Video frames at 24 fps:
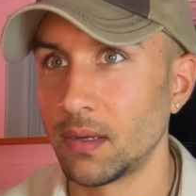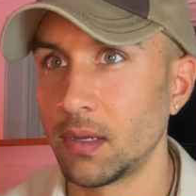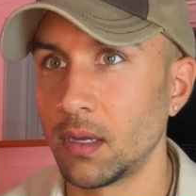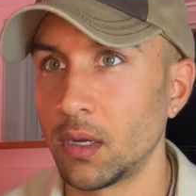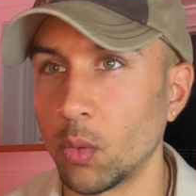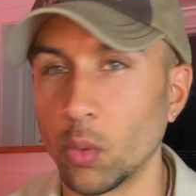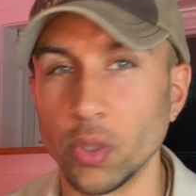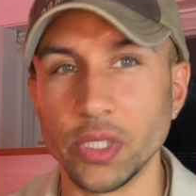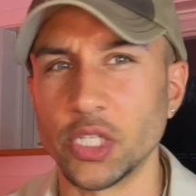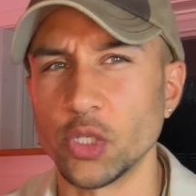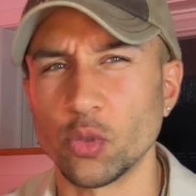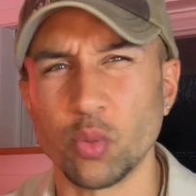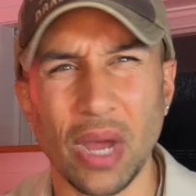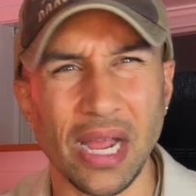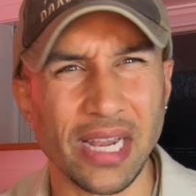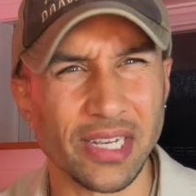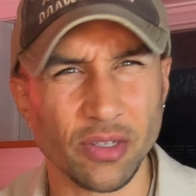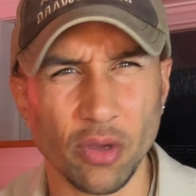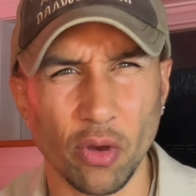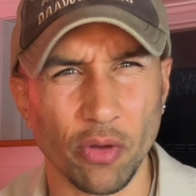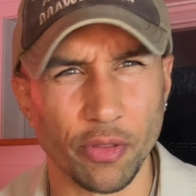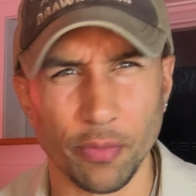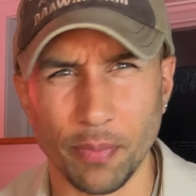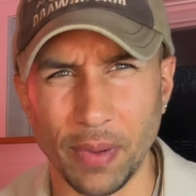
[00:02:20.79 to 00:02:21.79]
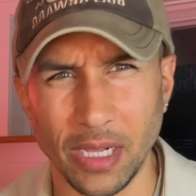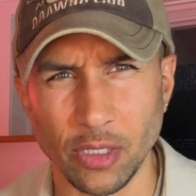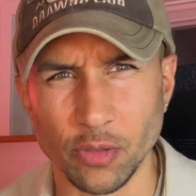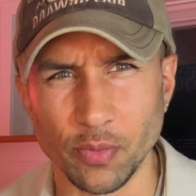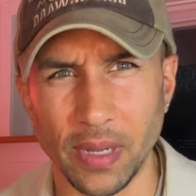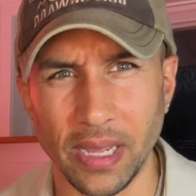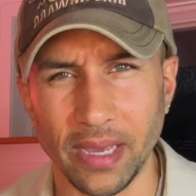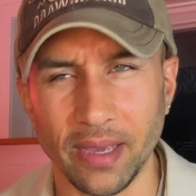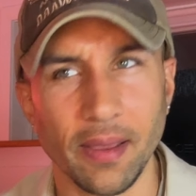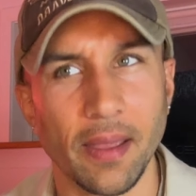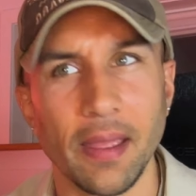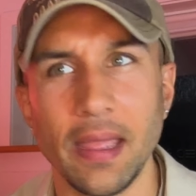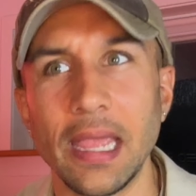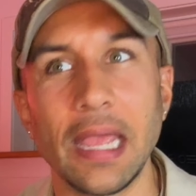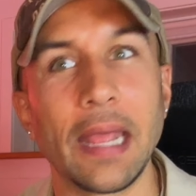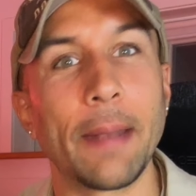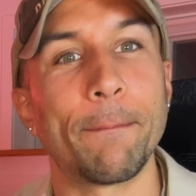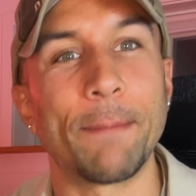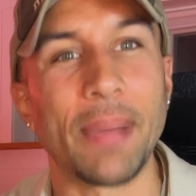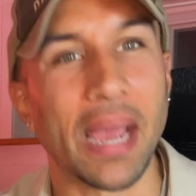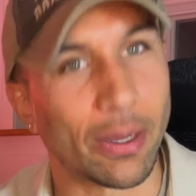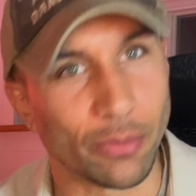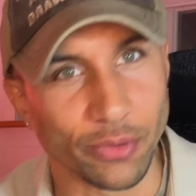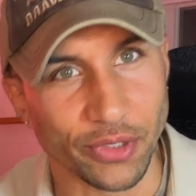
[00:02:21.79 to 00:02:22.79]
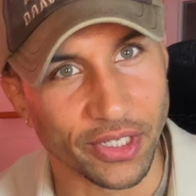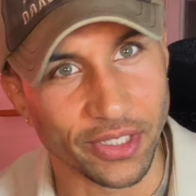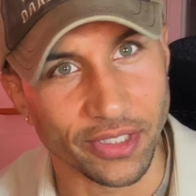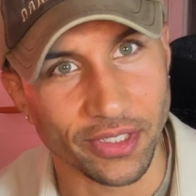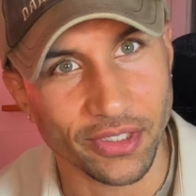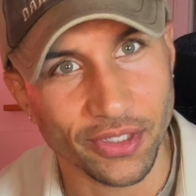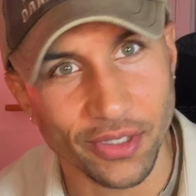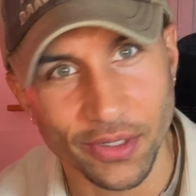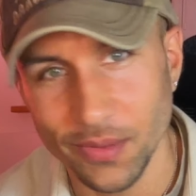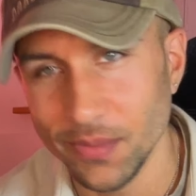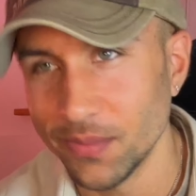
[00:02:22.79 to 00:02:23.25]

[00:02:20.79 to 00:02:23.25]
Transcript: which is why it's called the bounce pack. It bounces.